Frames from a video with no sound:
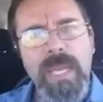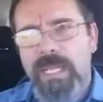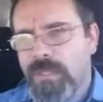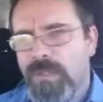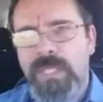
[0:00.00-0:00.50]

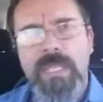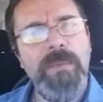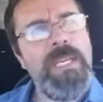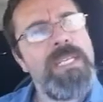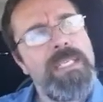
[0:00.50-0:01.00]
As
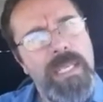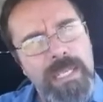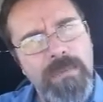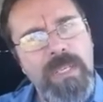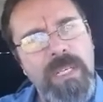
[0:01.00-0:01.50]
Eusebius and
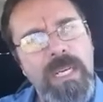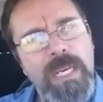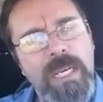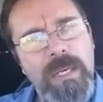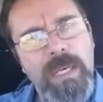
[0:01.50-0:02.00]
even
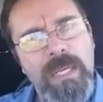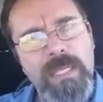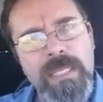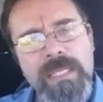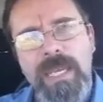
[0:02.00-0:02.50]
a
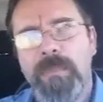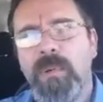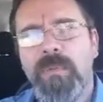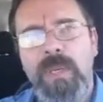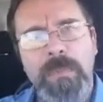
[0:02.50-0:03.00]

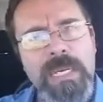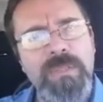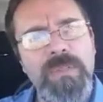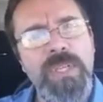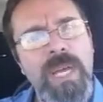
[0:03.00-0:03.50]
disciple of the
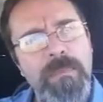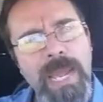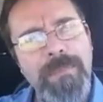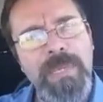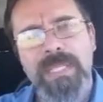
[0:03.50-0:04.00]
Apostle John,
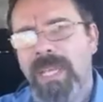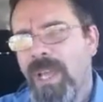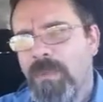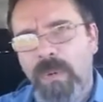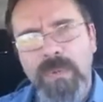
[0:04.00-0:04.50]
Papias,
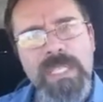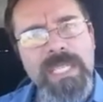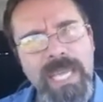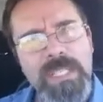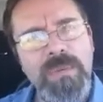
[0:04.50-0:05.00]
both
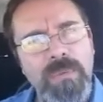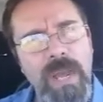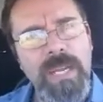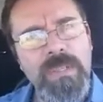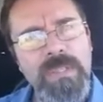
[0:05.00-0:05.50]
these ancient
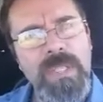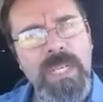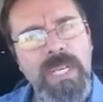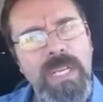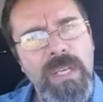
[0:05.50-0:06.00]
writers,
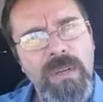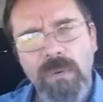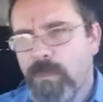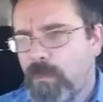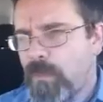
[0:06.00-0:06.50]
you
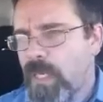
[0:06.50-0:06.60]
know,